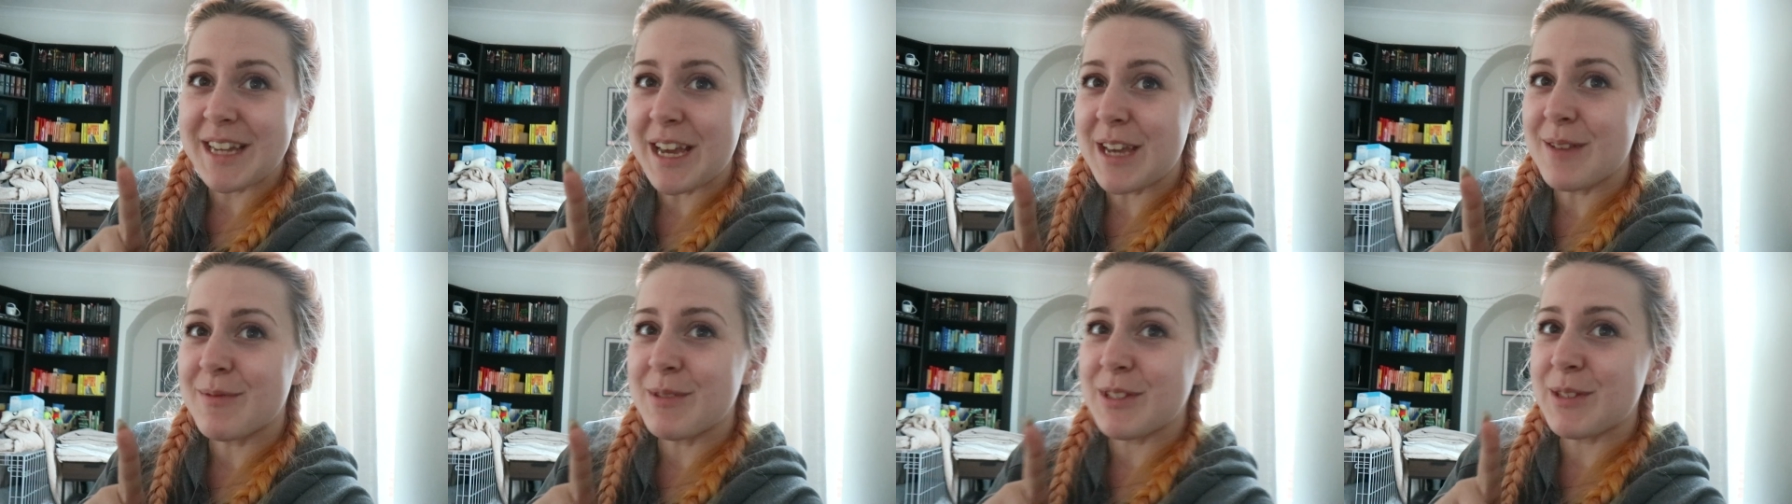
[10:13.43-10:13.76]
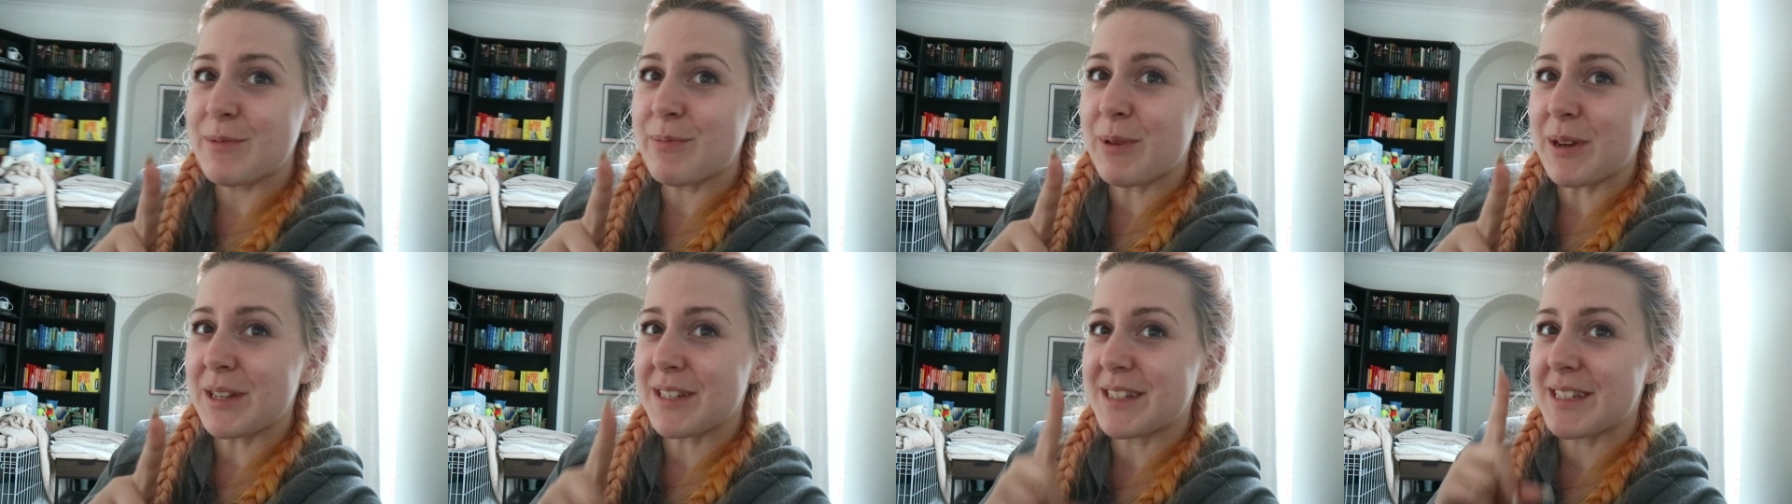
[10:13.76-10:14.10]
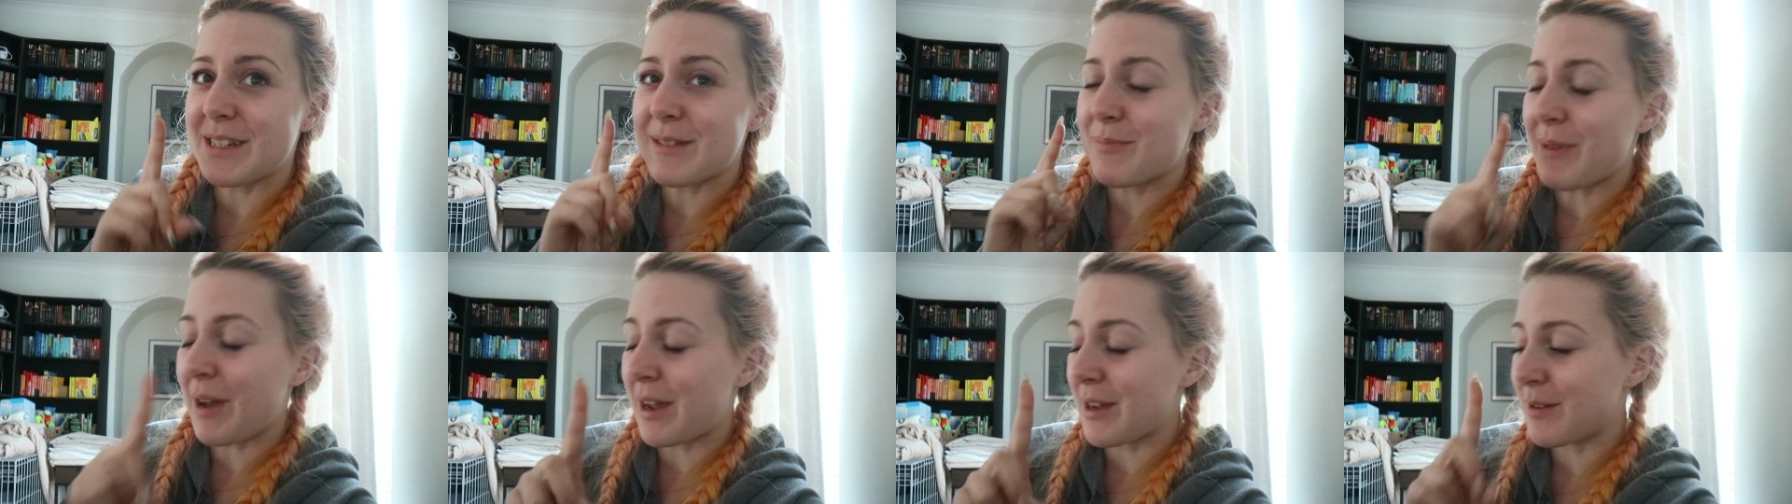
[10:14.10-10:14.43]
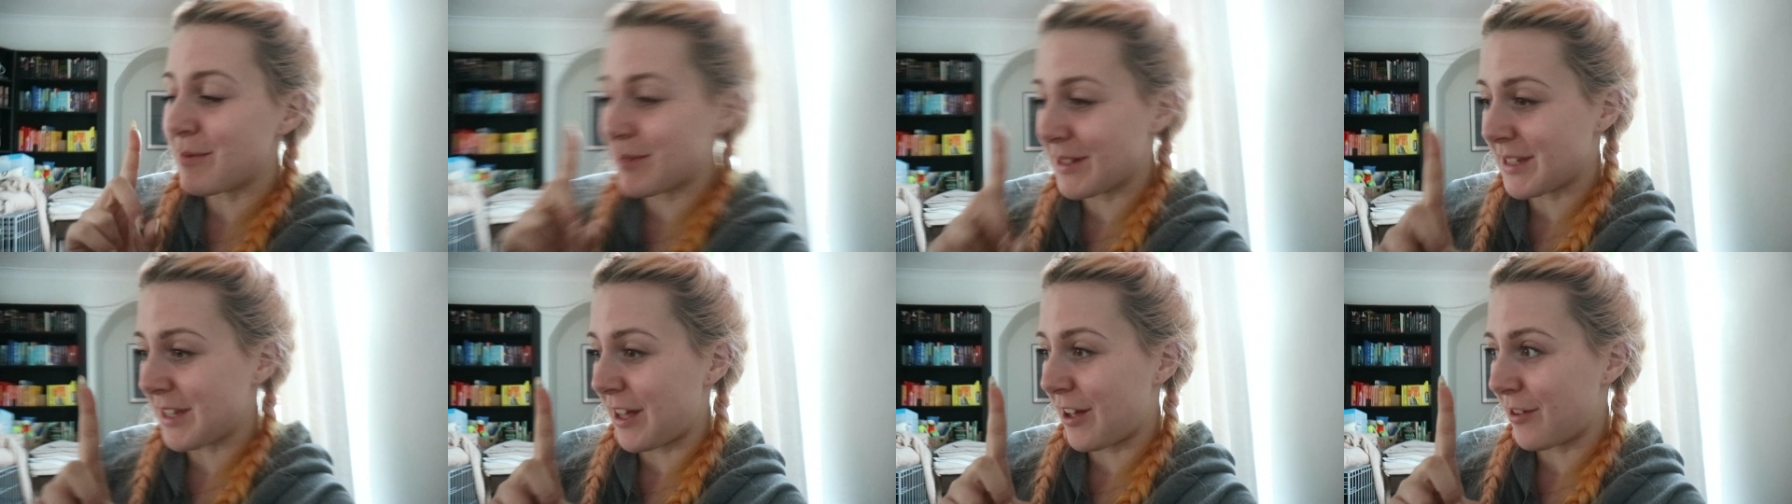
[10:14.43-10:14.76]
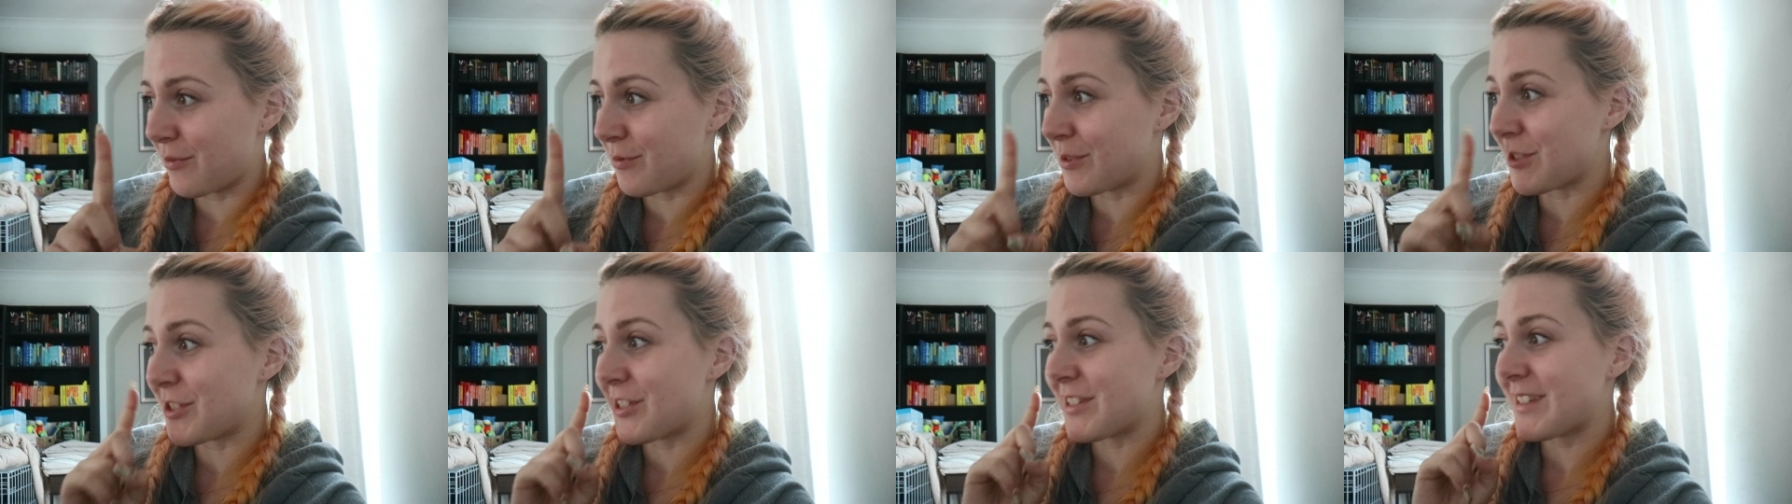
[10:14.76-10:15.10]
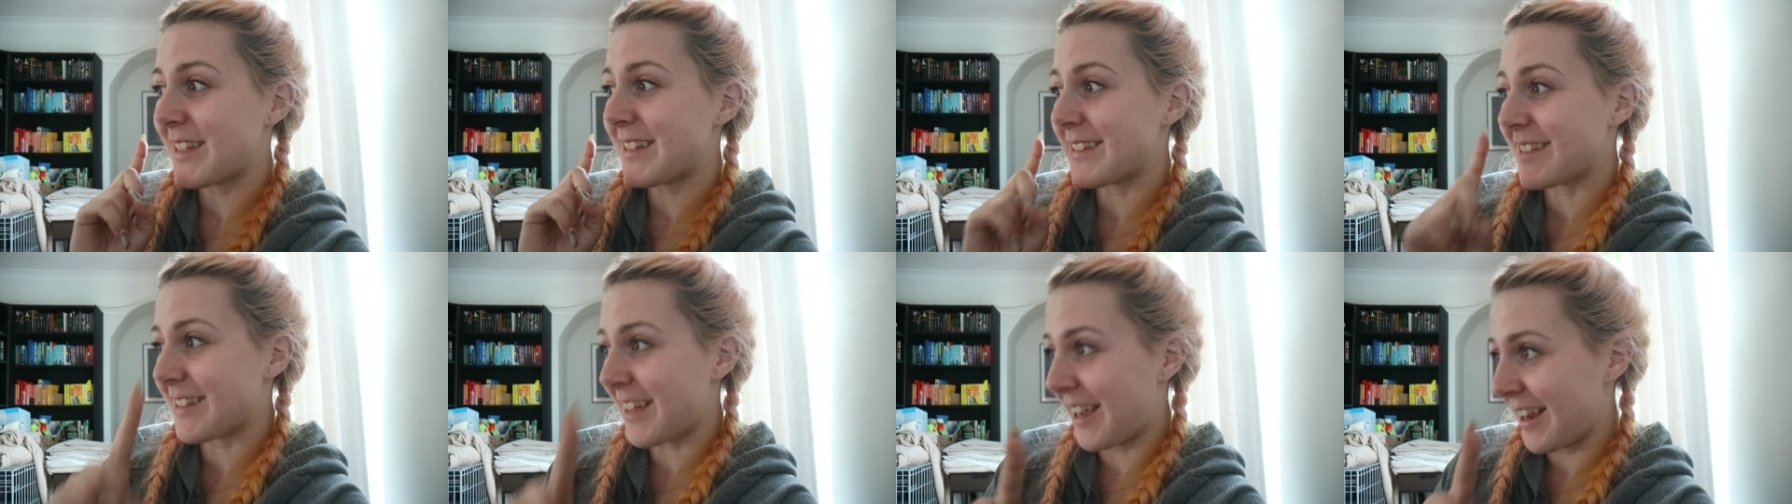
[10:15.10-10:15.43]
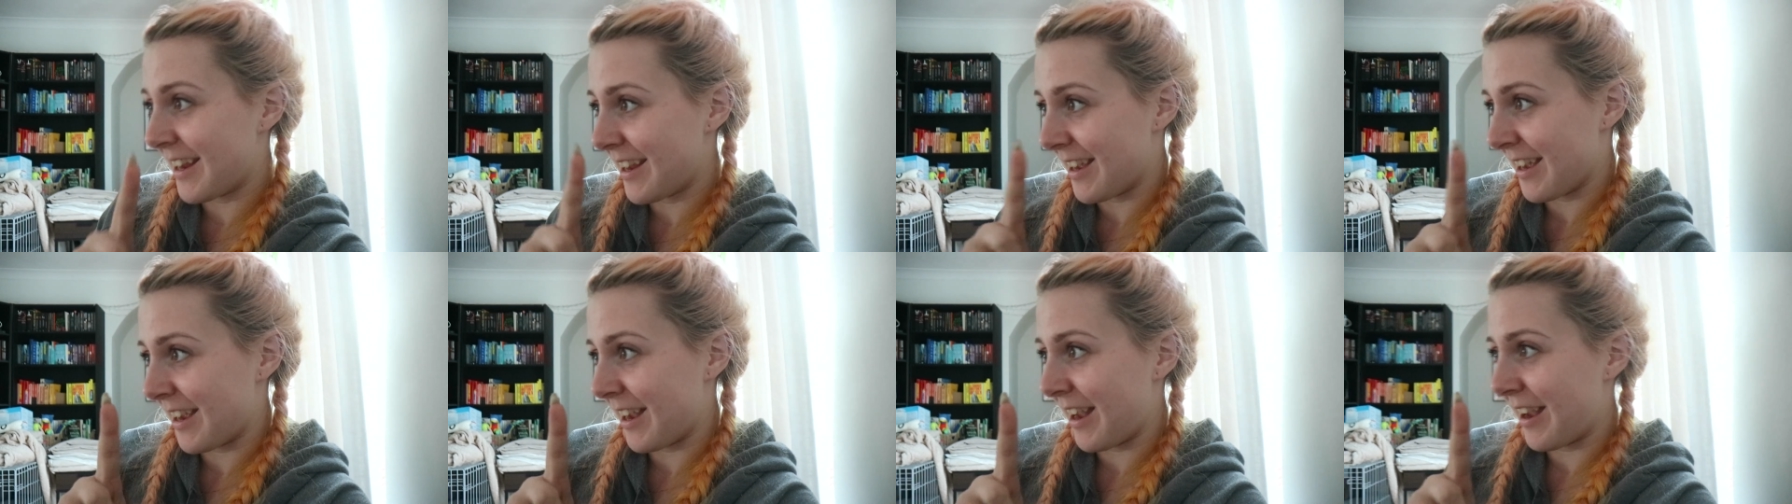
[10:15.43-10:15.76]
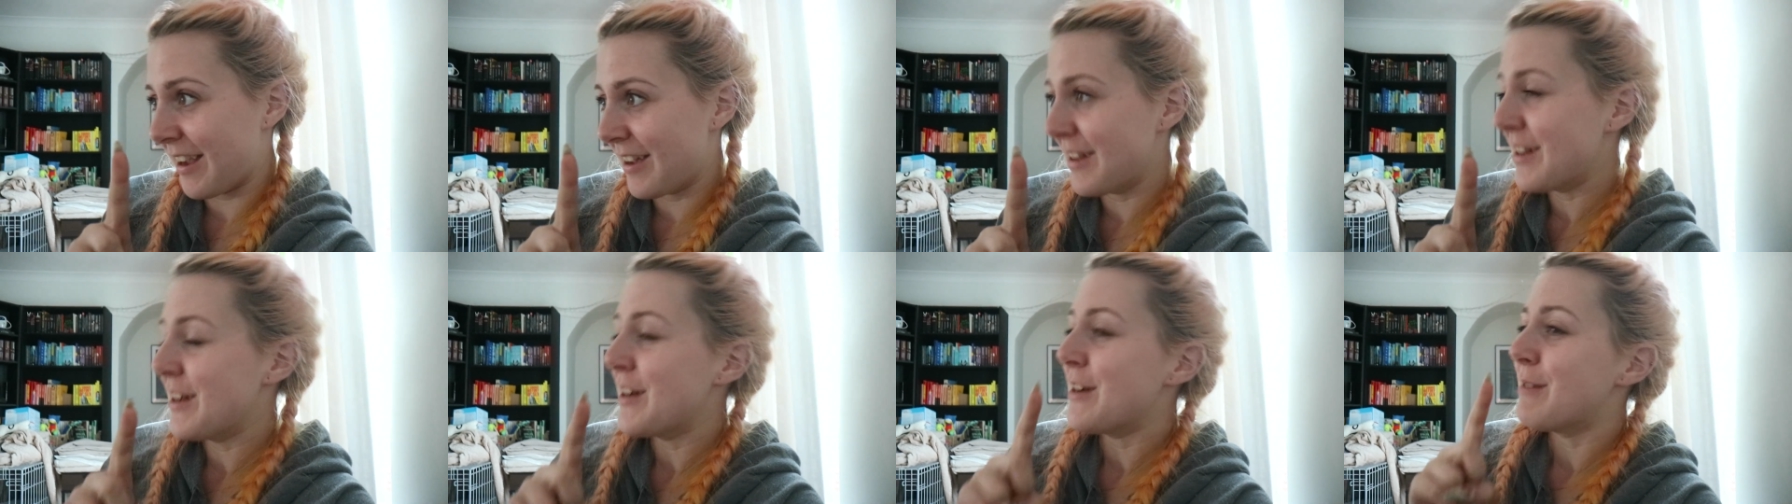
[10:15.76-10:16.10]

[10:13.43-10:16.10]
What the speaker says: time he's pressed it by himself, which is exciting,